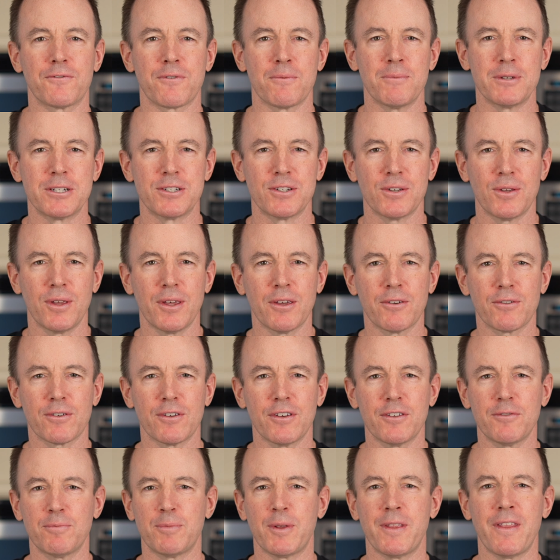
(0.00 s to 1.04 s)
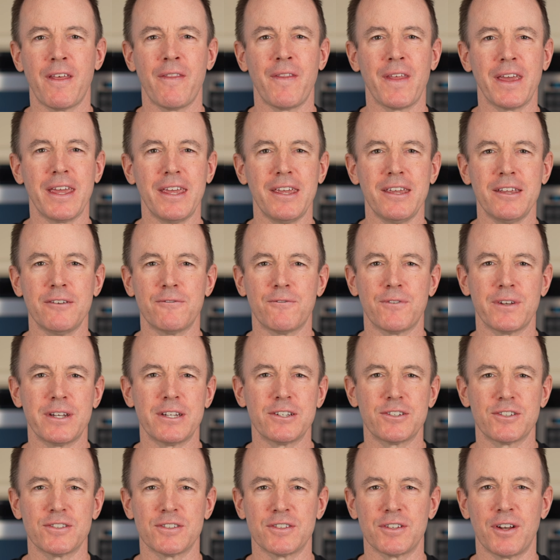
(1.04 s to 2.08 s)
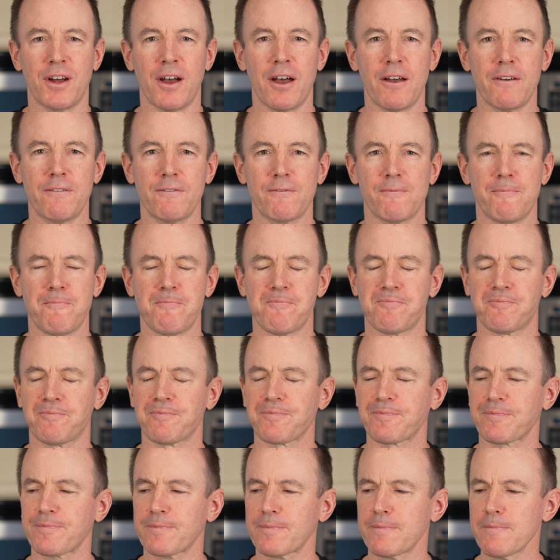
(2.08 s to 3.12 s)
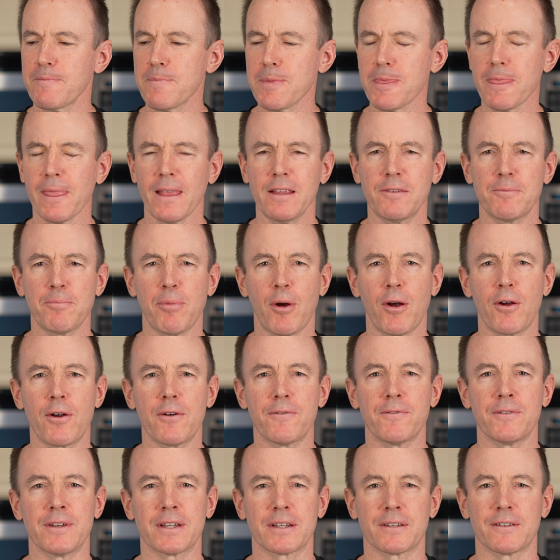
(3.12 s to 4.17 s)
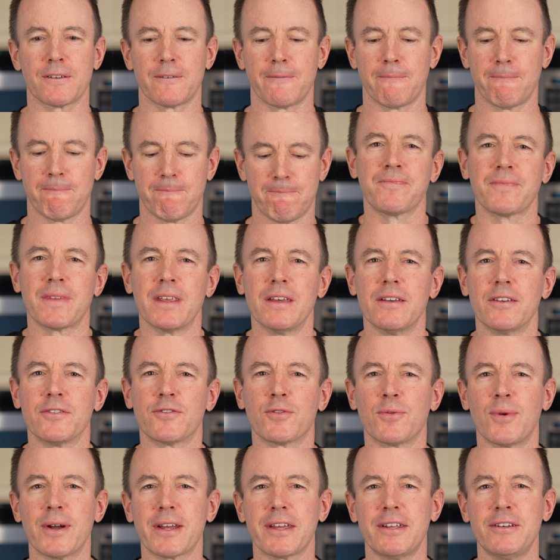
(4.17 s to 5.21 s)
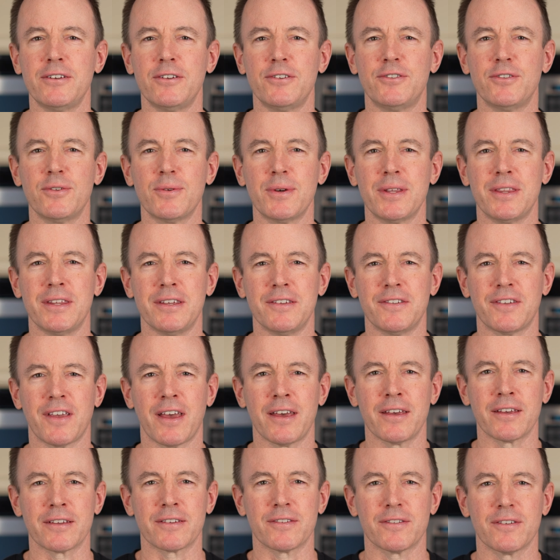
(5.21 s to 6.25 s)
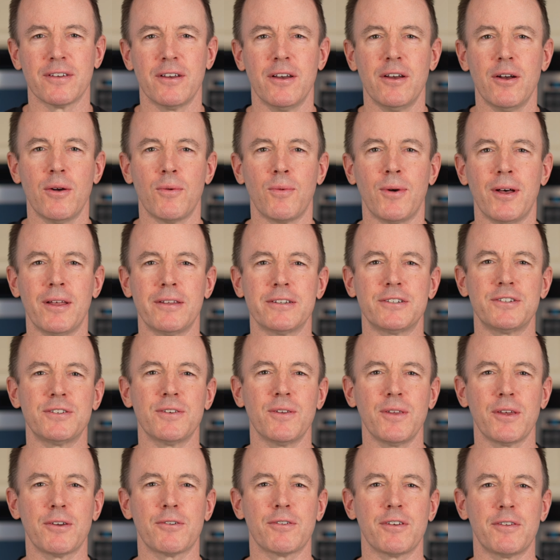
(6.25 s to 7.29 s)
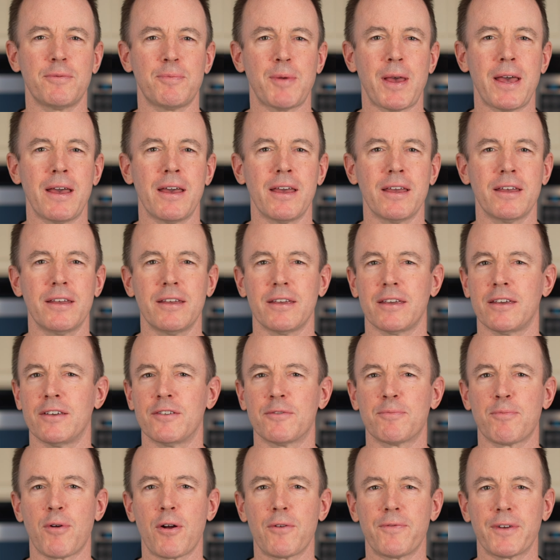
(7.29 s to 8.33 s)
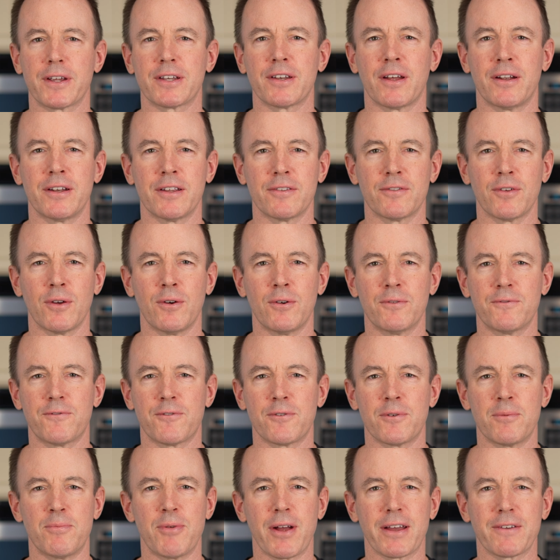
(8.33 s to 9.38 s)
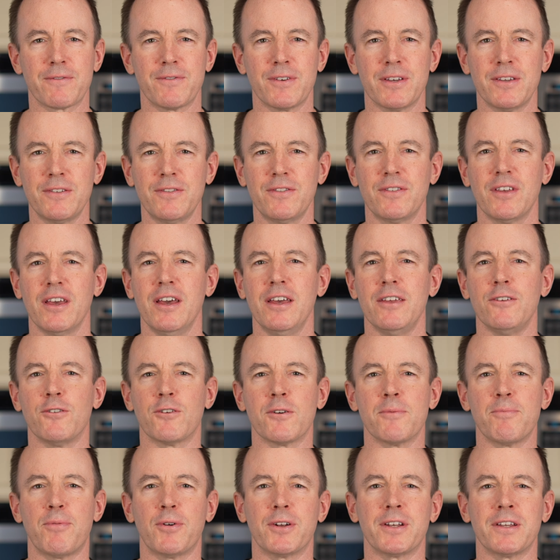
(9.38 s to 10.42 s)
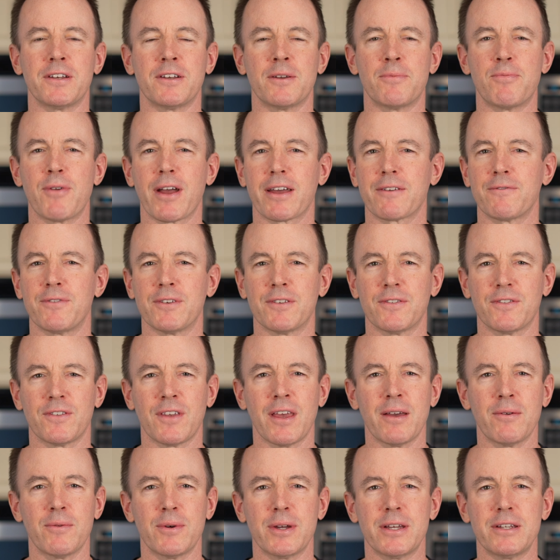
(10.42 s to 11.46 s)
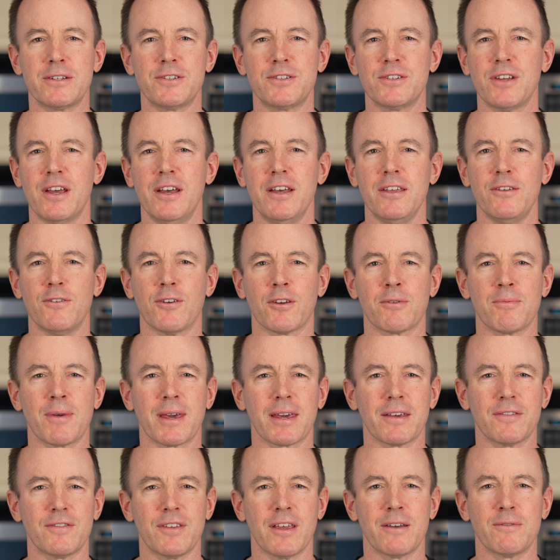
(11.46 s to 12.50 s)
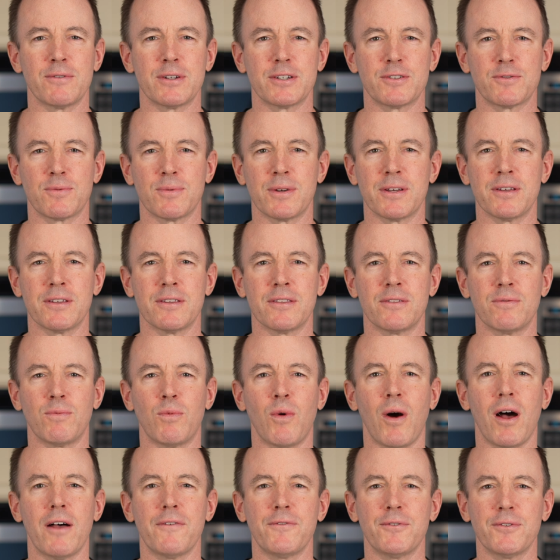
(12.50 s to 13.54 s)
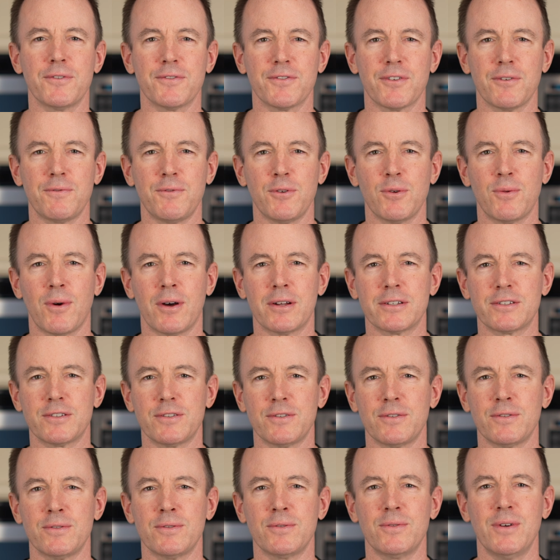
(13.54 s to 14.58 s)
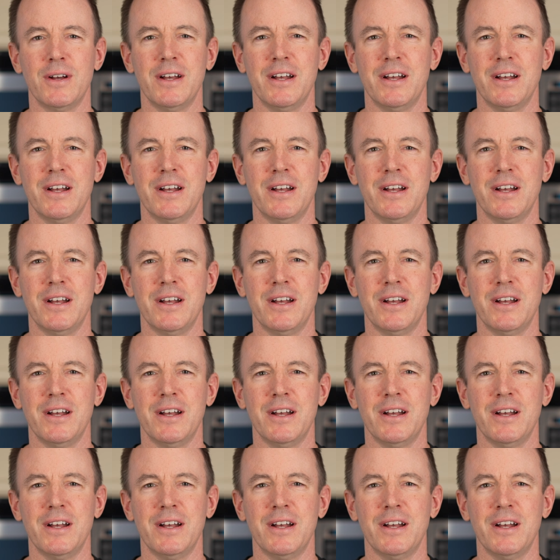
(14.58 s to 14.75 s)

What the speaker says: from the chili crisp, and then the heat finishes it off. Perfect. So what can you do with these eggs? Well, a chili crisp egg is perfect on its own for a breakfast. You can put it in a breakfast sandwich. You can make a sandwich with waffles if you want to.